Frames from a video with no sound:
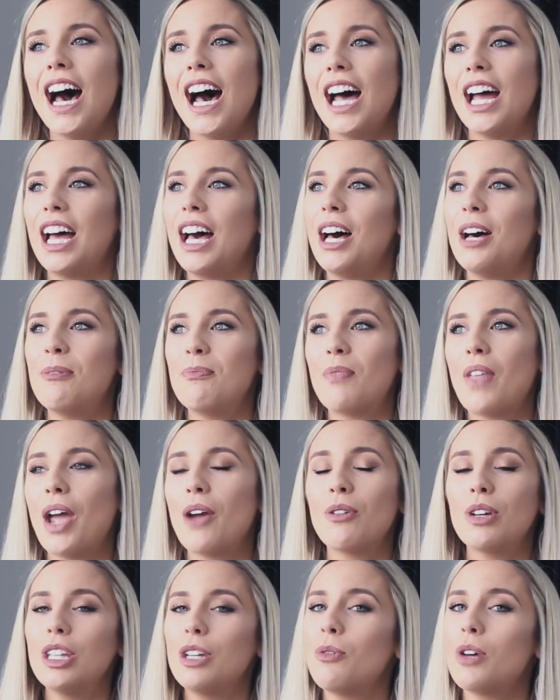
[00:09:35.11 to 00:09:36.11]
I
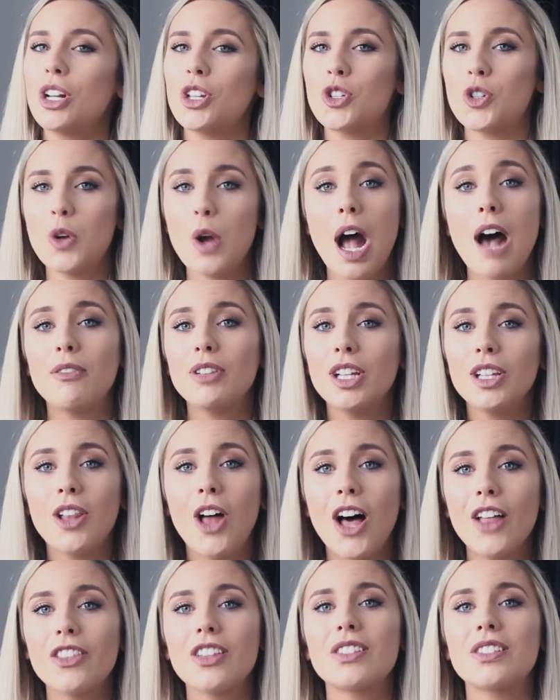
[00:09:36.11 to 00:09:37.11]
really want to travel a
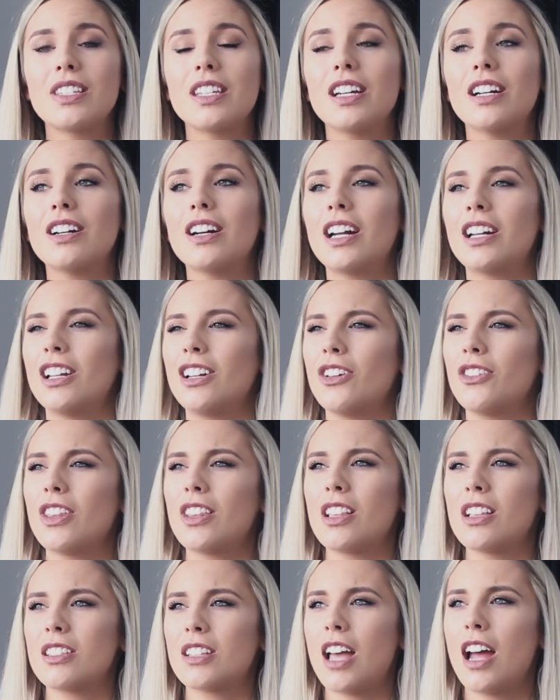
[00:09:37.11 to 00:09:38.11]
lot this year, and I know
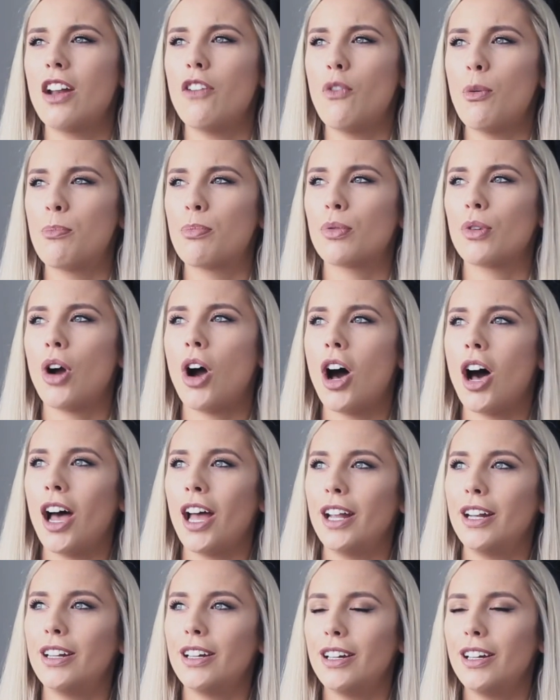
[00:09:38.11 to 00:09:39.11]
that that's kind of a
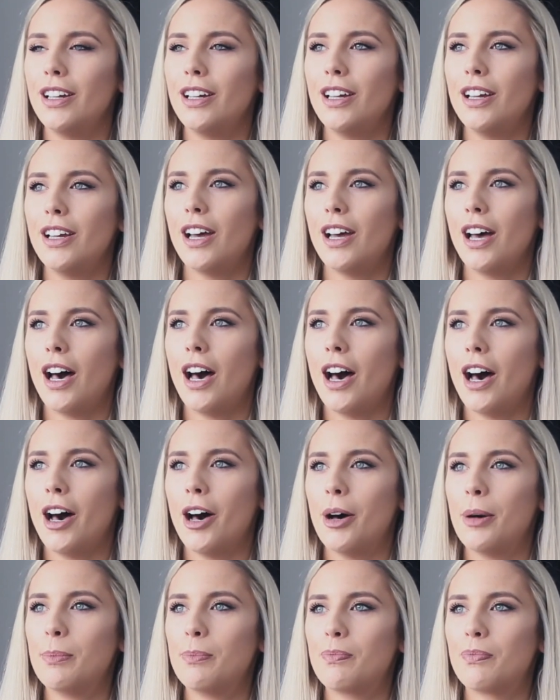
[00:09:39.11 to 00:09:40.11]
broad
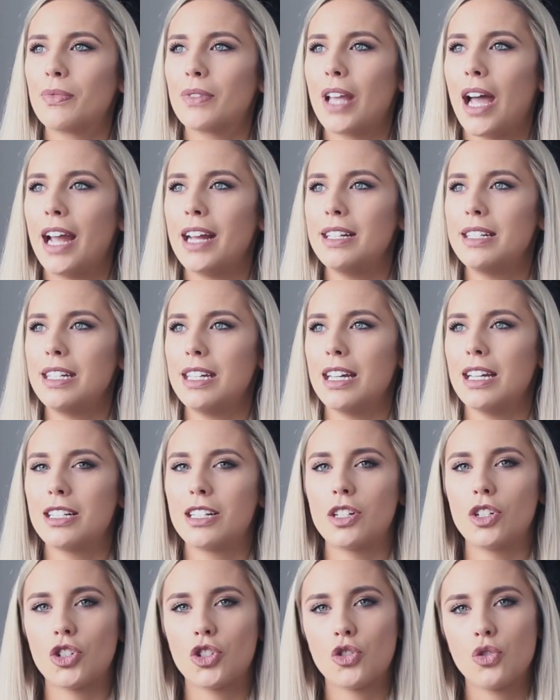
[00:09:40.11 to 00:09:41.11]
idea
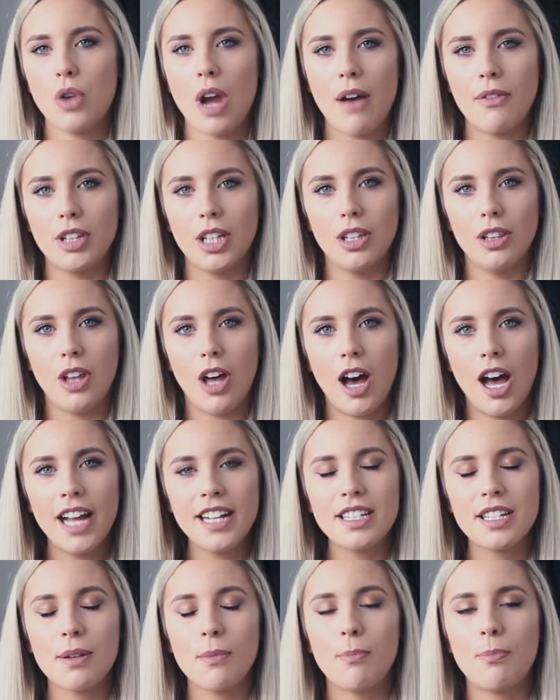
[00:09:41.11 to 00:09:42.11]
to just travel a
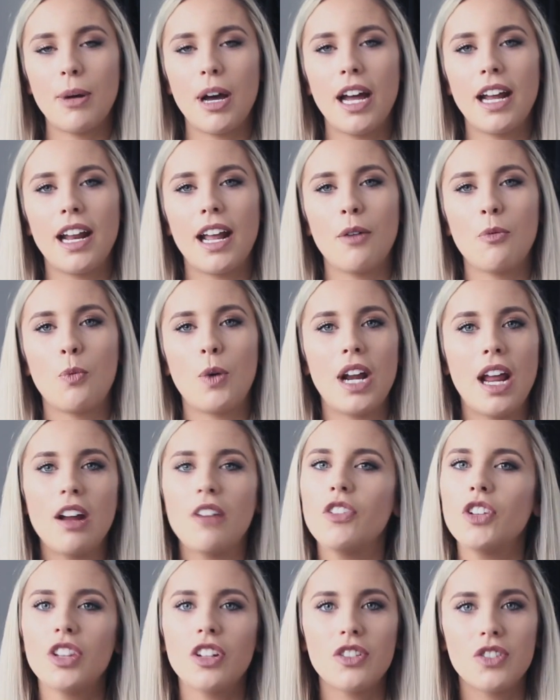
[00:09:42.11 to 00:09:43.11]
lot, but
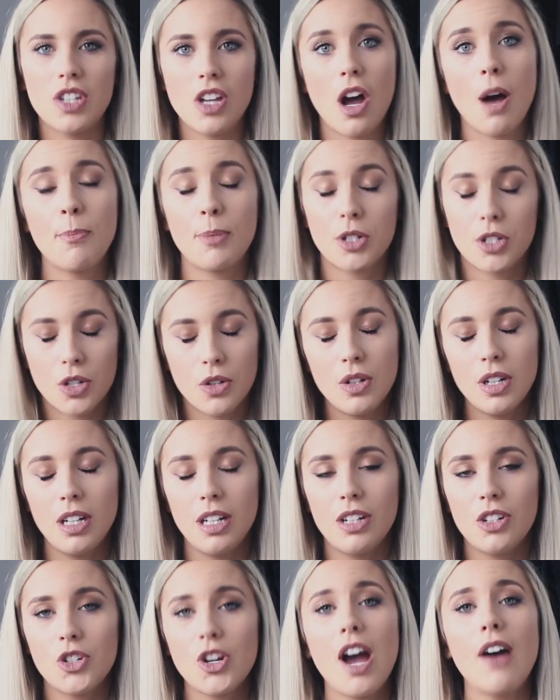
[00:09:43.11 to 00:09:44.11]
whenever there's the
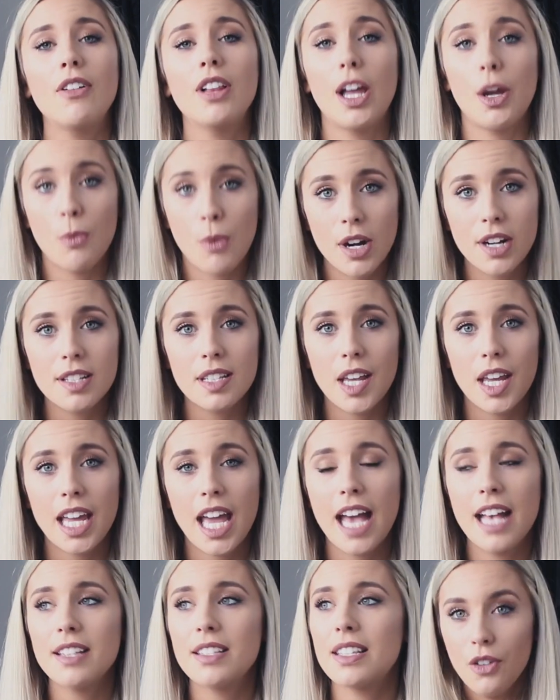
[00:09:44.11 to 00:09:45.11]
opportunity to travel, I want to say
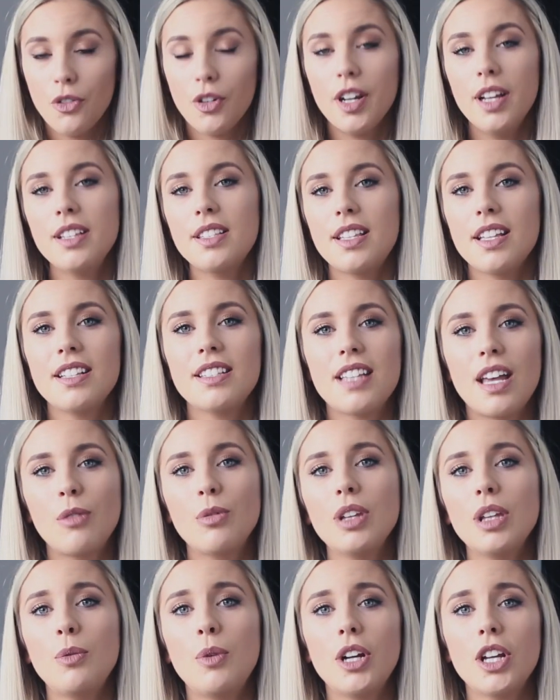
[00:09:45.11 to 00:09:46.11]
yes. For instance, I
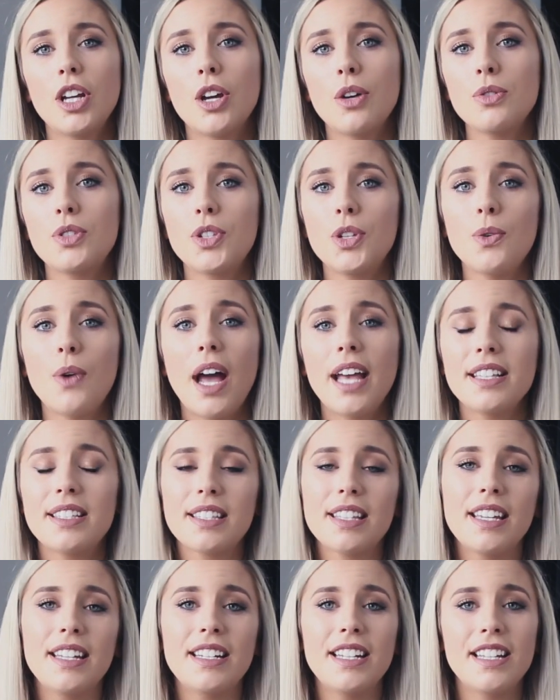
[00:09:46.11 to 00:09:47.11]
really want to go to
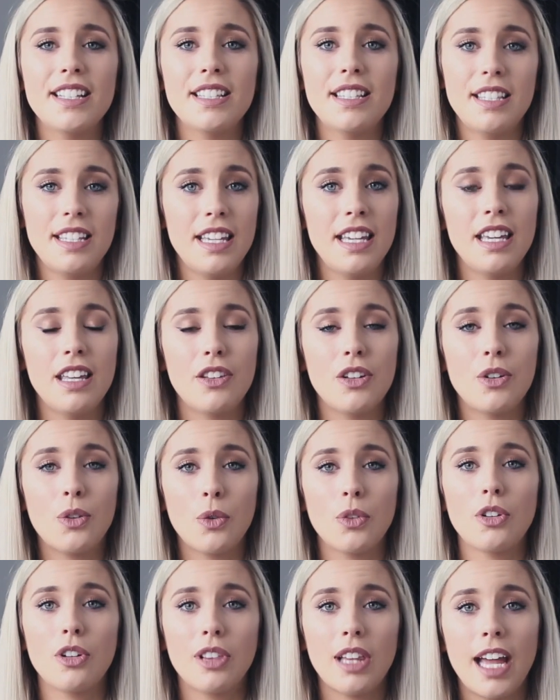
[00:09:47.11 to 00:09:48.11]
Iceland and see the
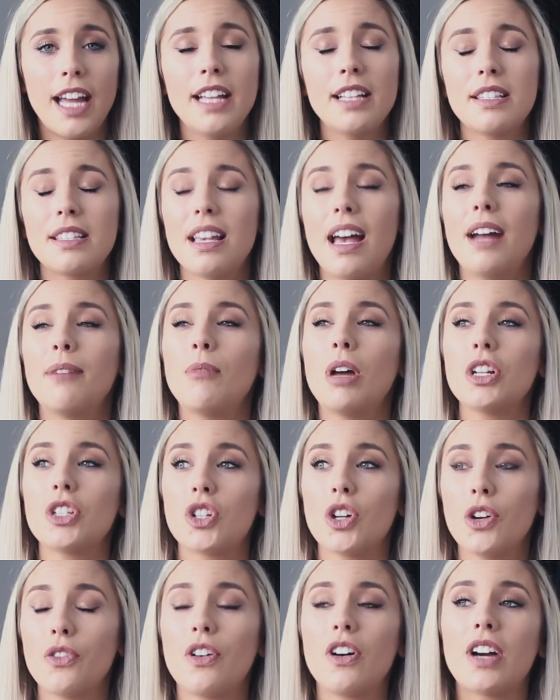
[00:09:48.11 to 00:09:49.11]
Northern Lights. I'm not
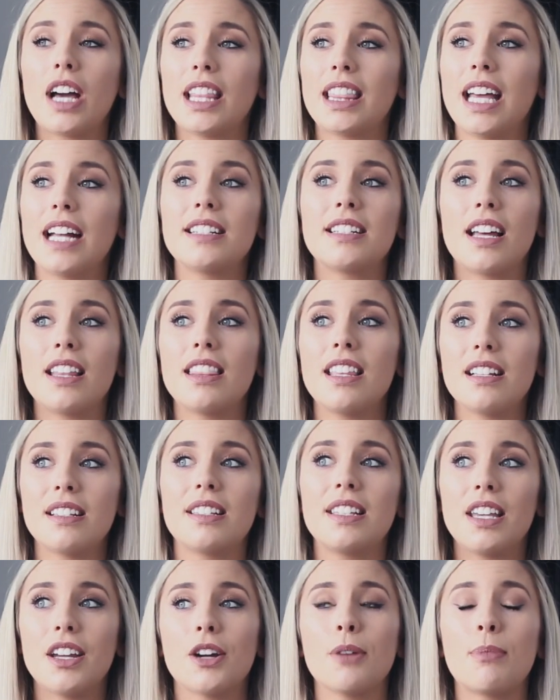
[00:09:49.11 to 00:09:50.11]
sure if I'll get that done
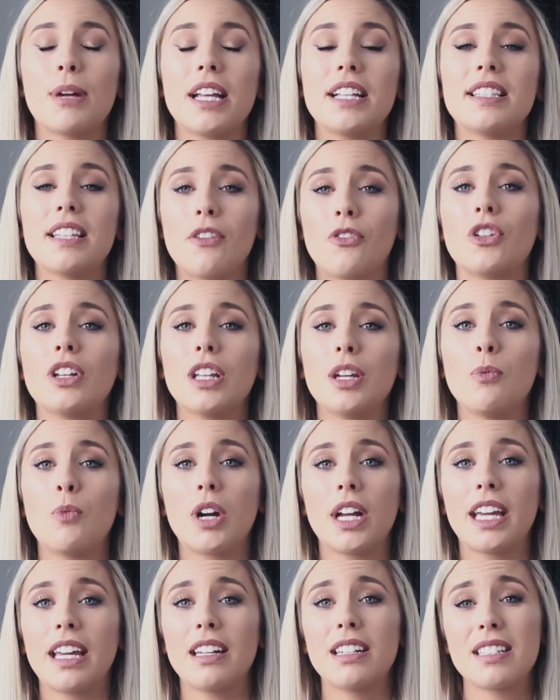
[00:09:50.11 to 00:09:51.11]
this year, but I definitely
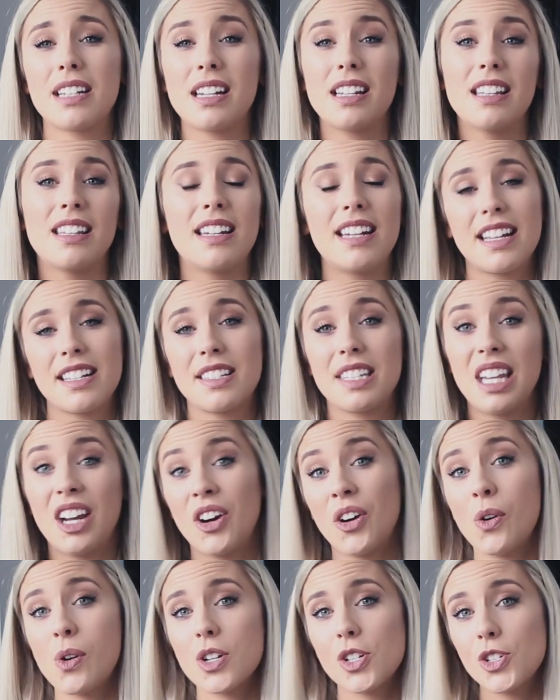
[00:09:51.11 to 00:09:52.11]
want to get it done in the next
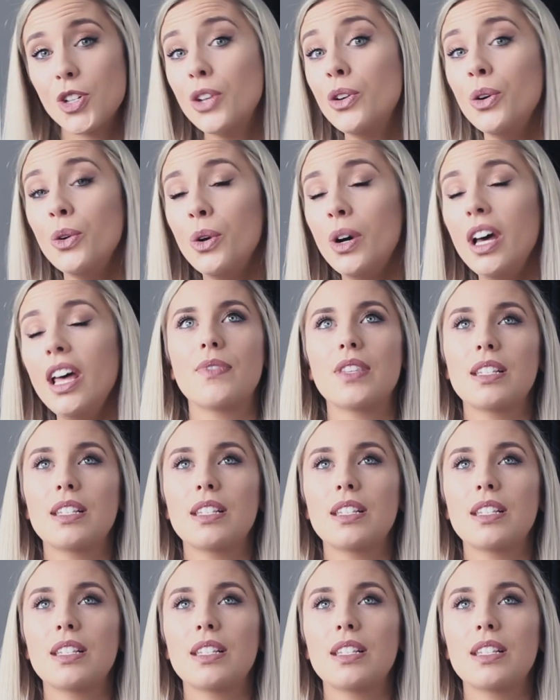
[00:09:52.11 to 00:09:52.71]
year or two.